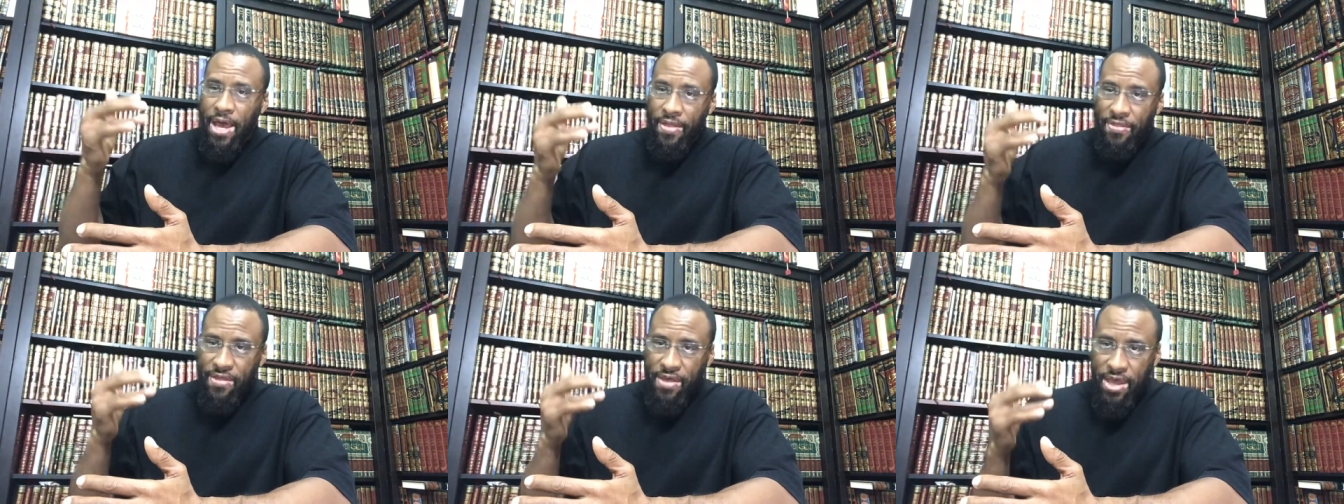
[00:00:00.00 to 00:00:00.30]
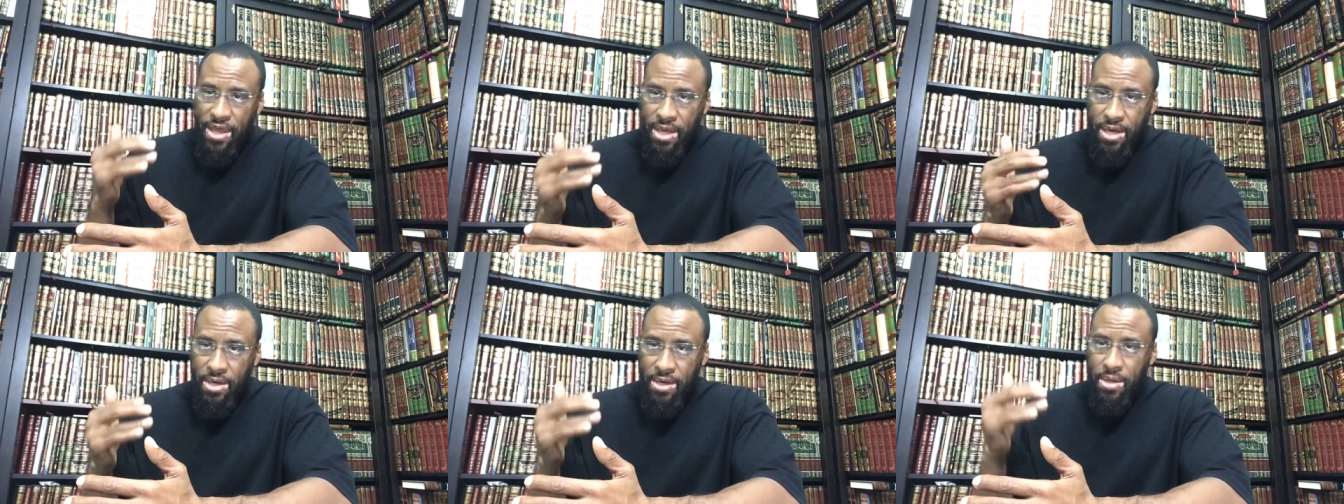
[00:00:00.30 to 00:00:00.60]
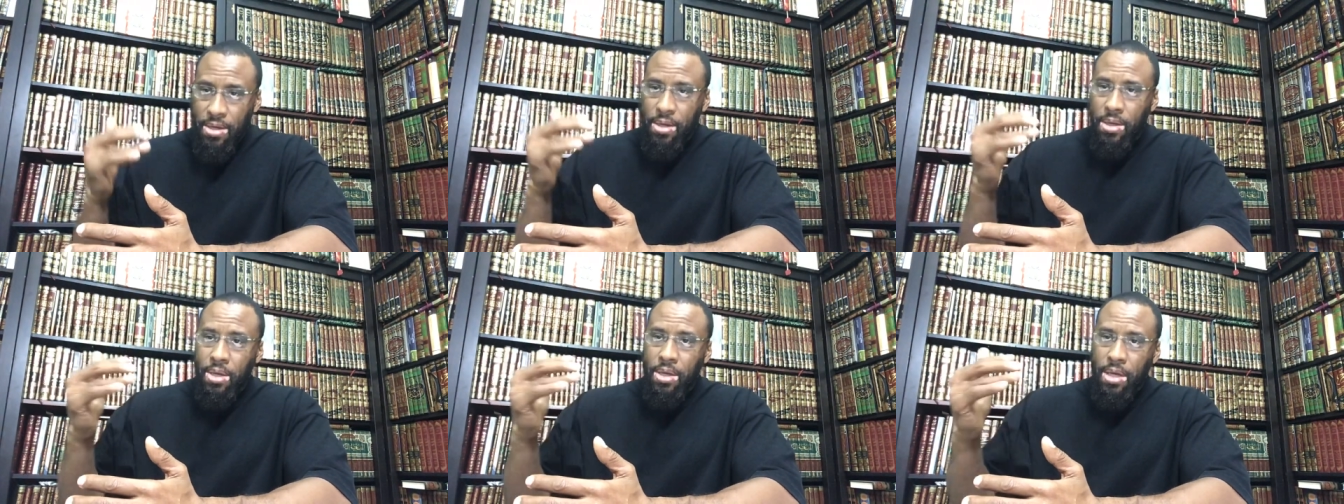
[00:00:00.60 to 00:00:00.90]
and
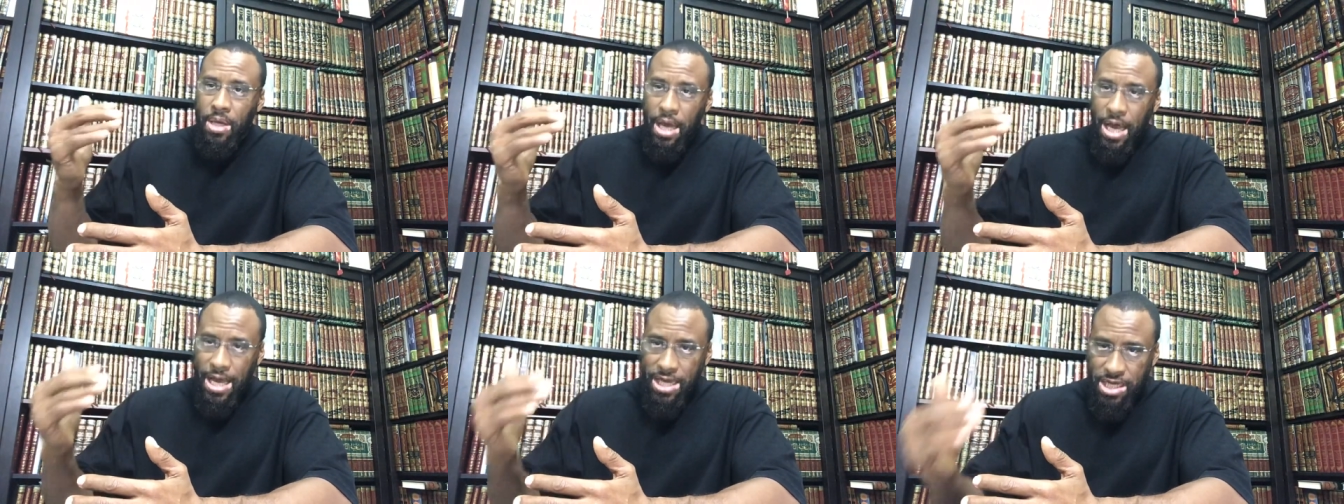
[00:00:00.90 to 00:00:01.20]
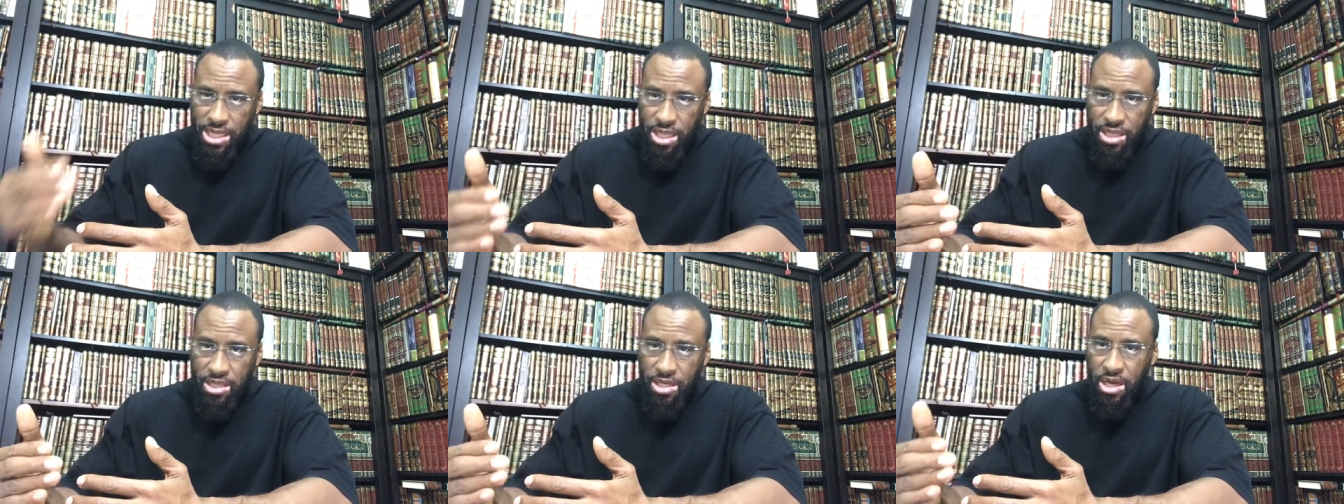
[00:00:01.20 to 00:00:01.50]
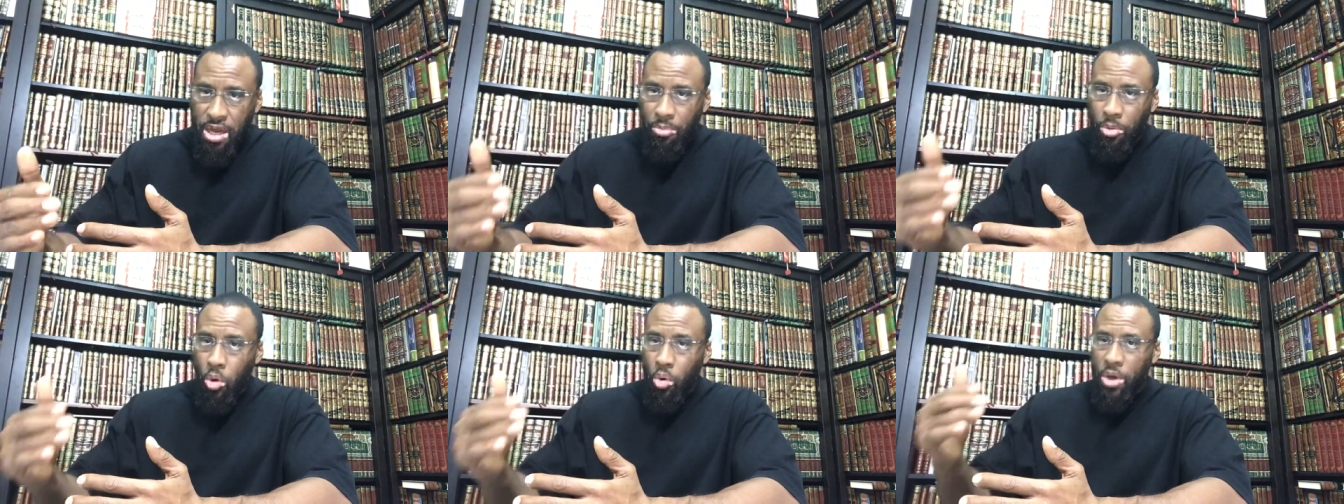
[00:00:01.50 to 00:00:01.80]
then
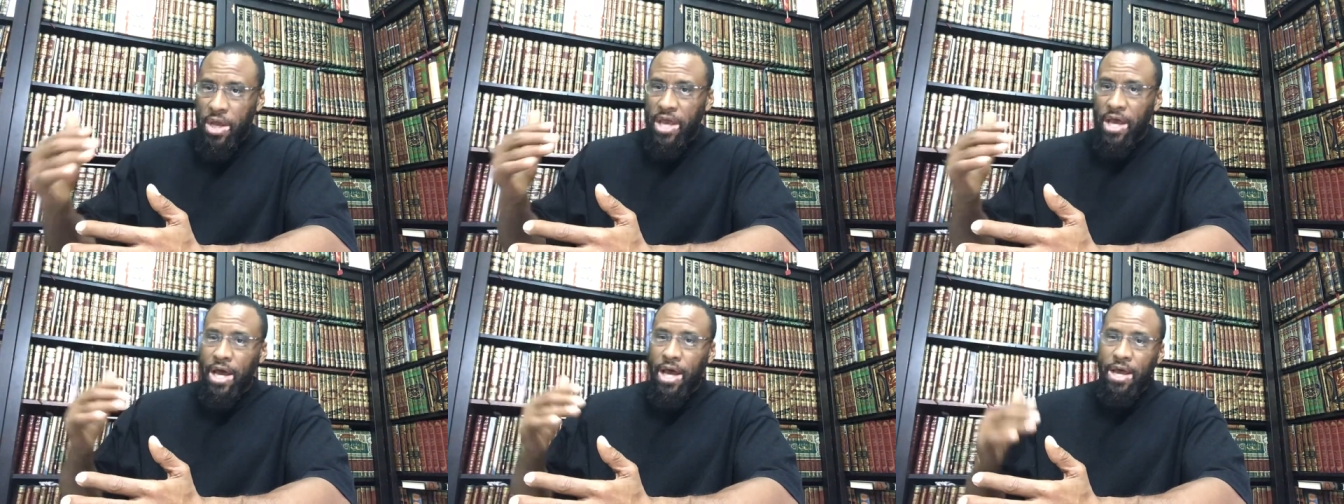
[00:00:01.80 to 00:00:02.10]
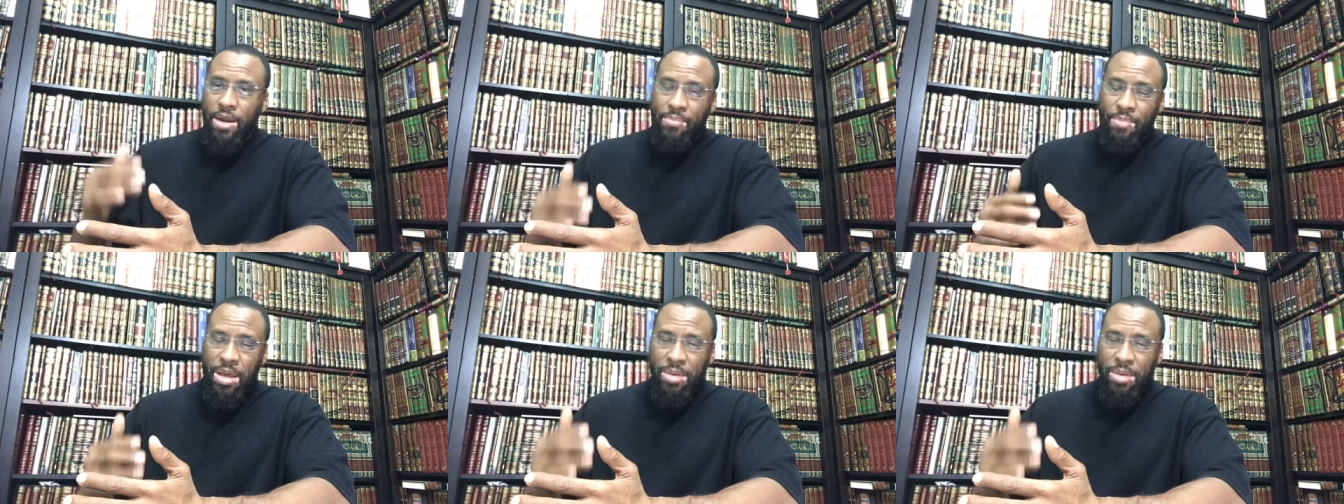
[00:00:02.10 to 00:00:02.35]
hadith Nabawiyya,